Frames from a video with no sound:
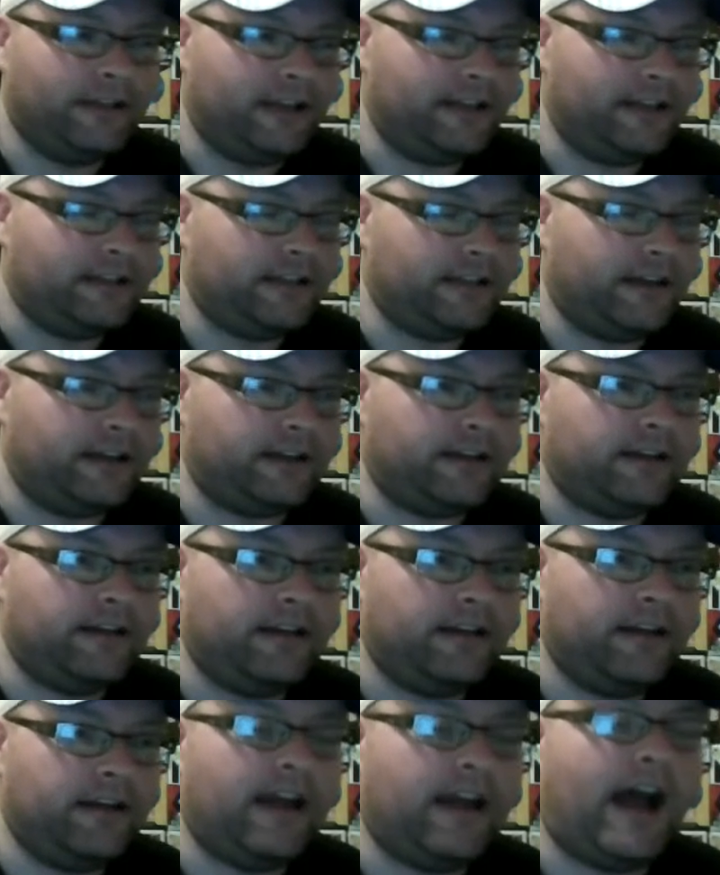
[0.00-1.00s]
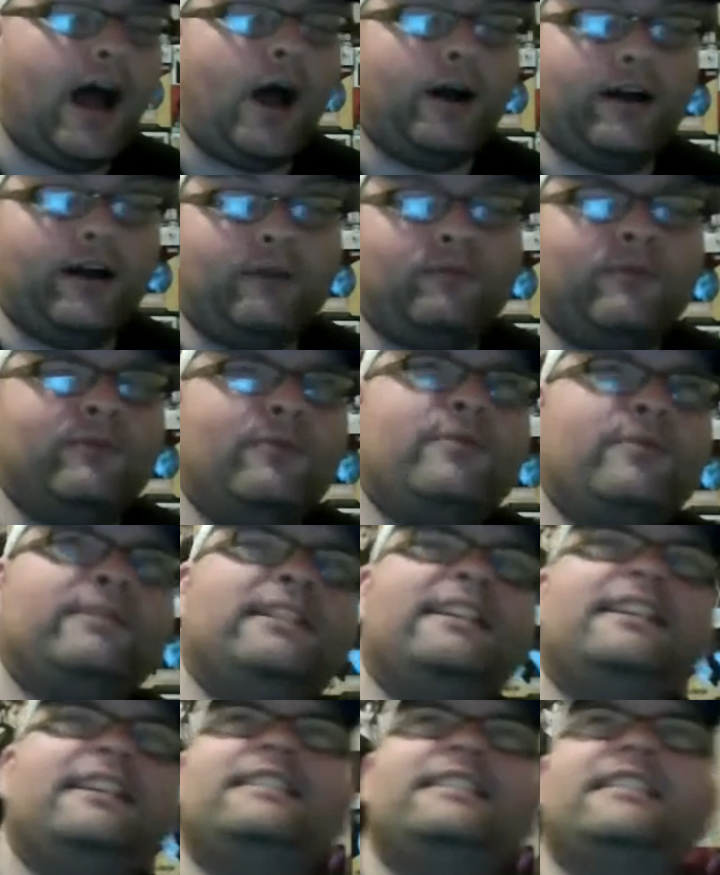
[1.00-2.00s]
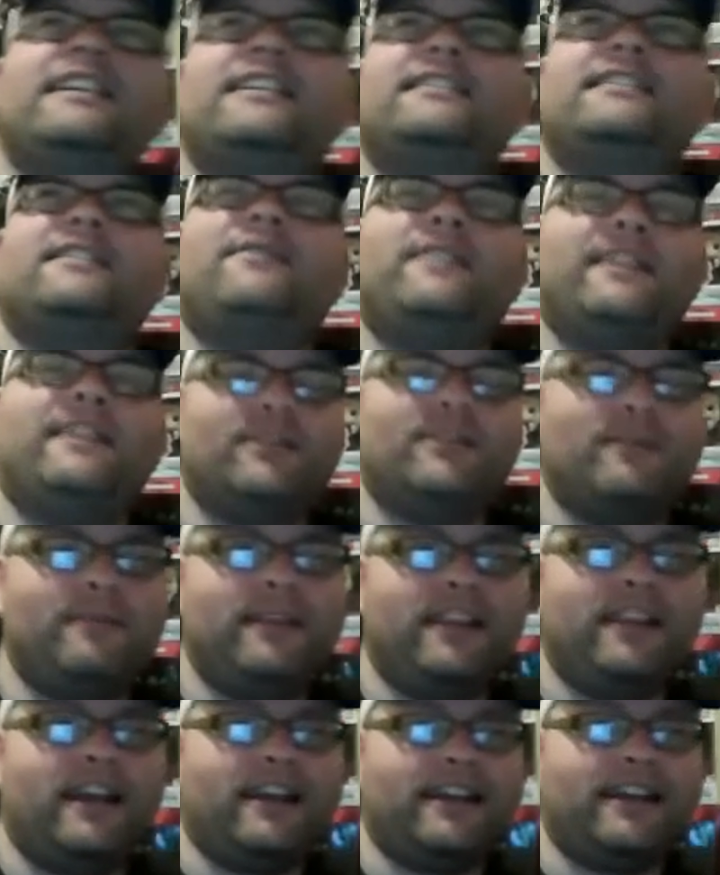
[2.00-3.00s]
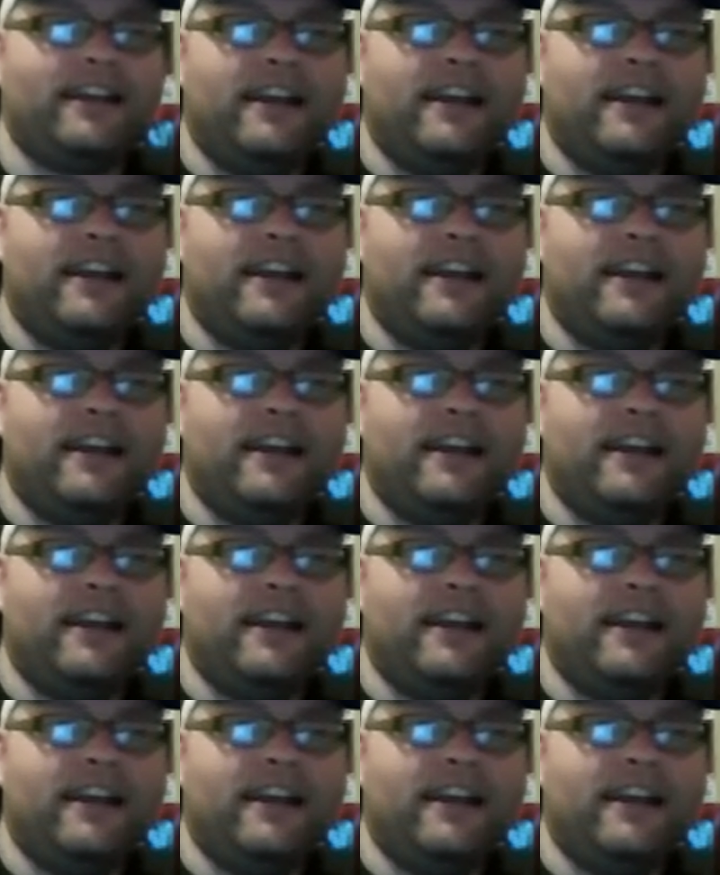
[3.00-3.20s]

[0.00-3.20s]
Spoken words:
He's like, what was it he says? I think it's something like,